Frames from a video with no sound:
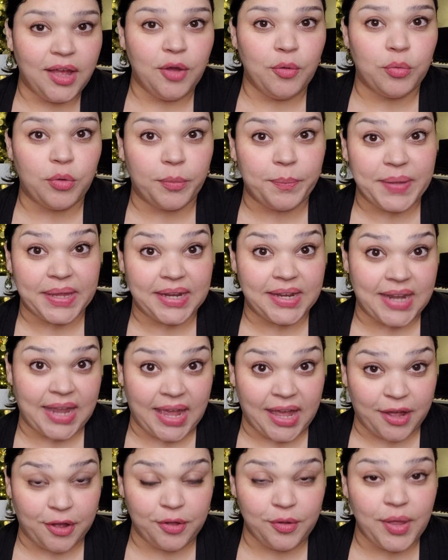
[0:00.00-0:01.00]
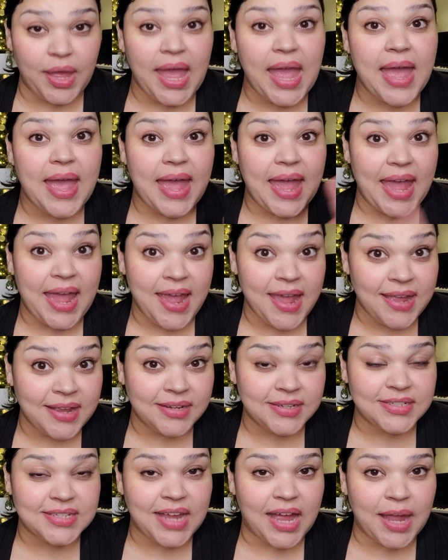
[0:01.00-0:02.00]
will be now.
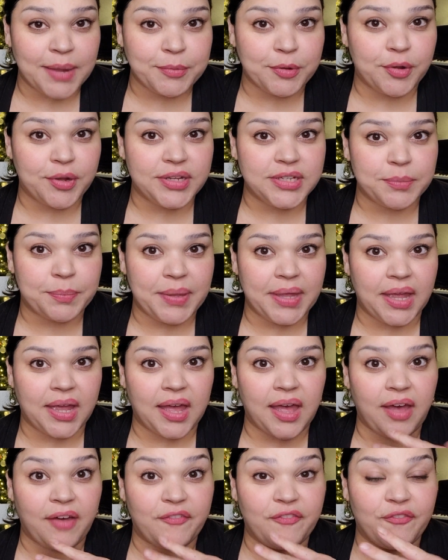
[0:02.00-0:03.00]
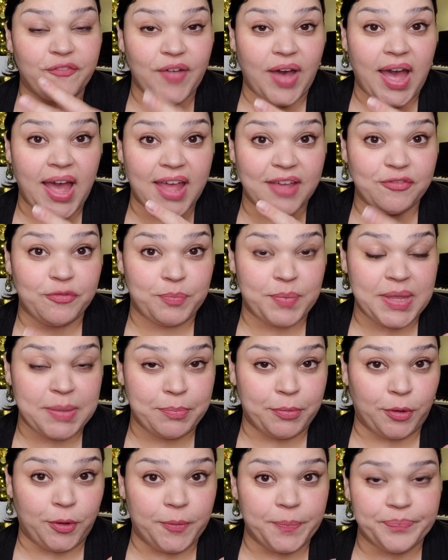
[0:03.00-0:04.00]
And I'm going to pick 5
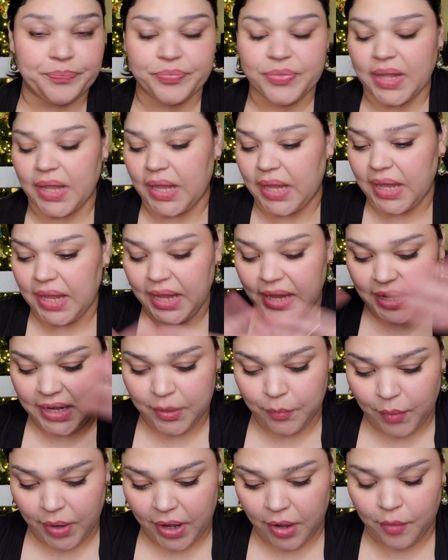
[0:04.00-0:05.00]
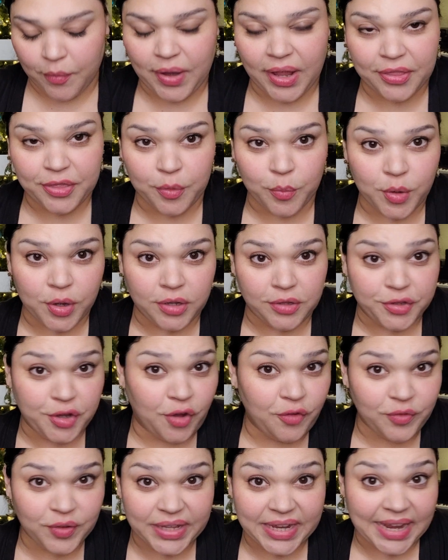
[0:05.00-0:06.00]
people anywhere around the world.
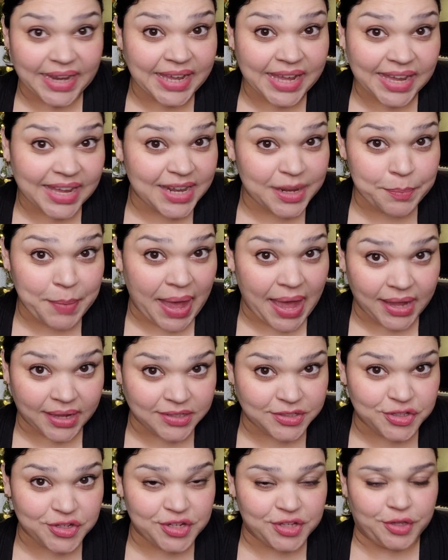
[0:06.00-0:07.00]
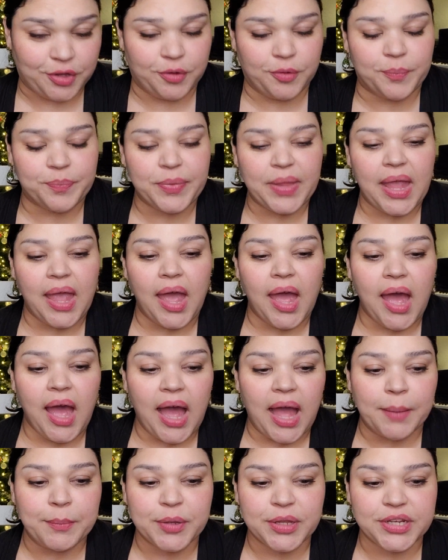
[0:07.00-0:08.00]
Hopefully I can get a package to you.
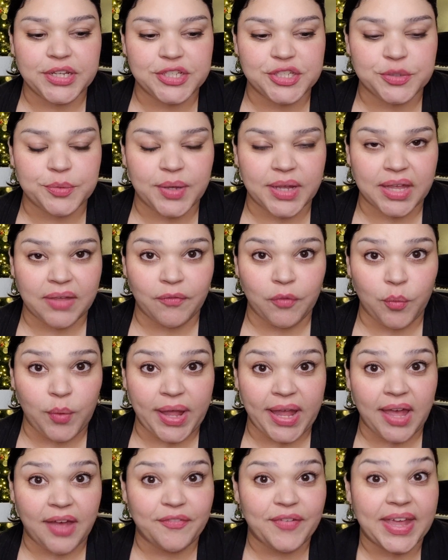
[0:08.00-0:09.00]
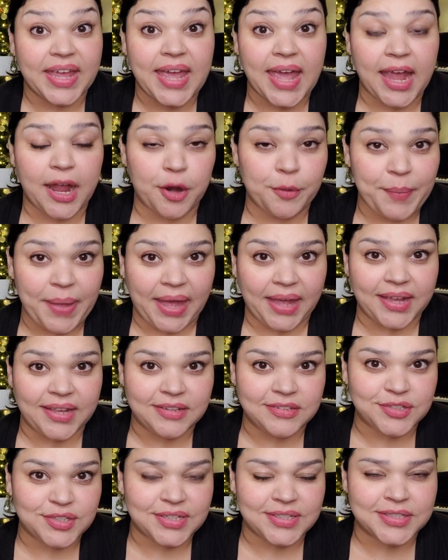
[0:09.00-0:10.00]
I'm going to do a giveaway of a care
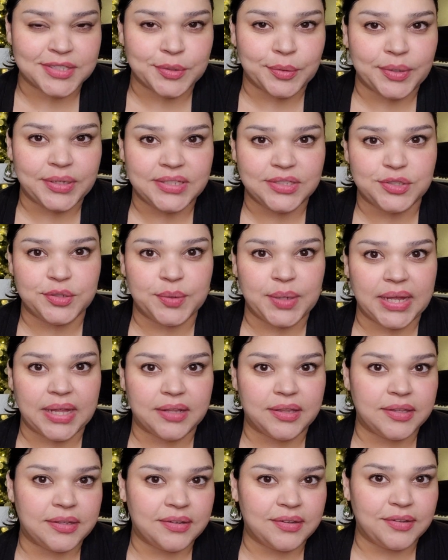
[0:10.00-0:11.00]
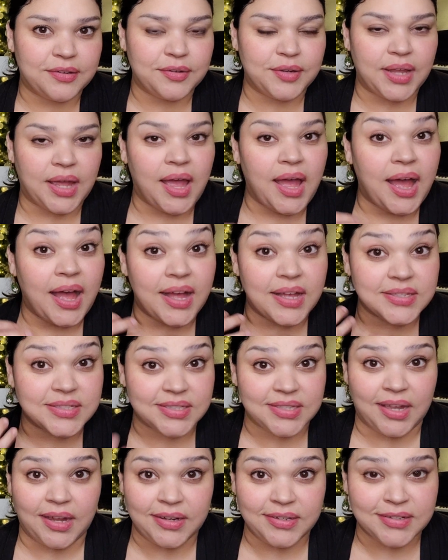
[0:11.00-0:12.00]
package. It's going to include a
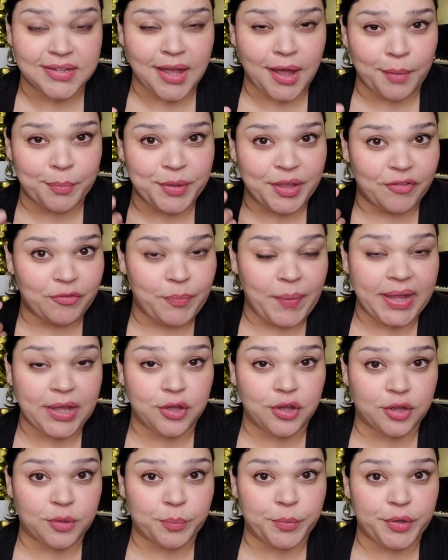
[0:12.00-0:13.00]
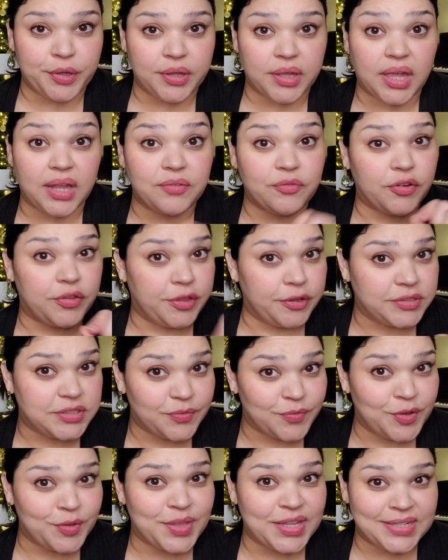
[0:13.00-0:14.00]
signed copy of my cookbook. And for those of
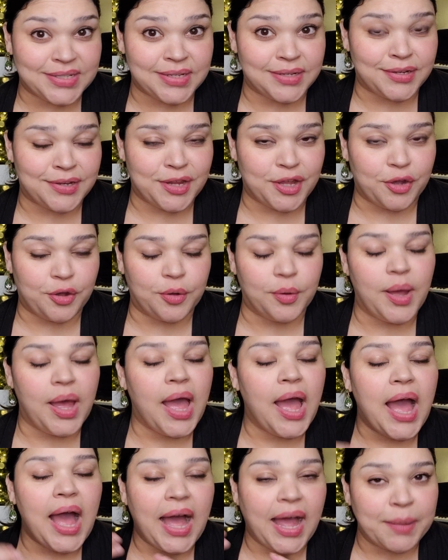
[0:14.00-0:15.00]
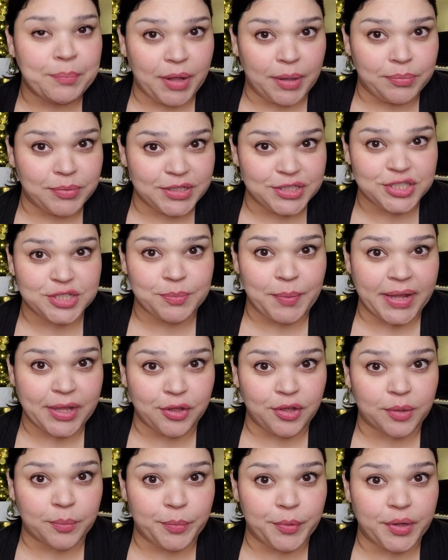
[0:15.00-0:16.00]
you that didn't know, I published my
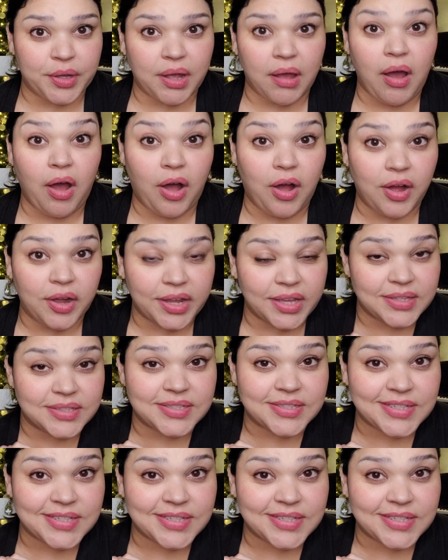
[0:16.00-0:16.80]
cookbook August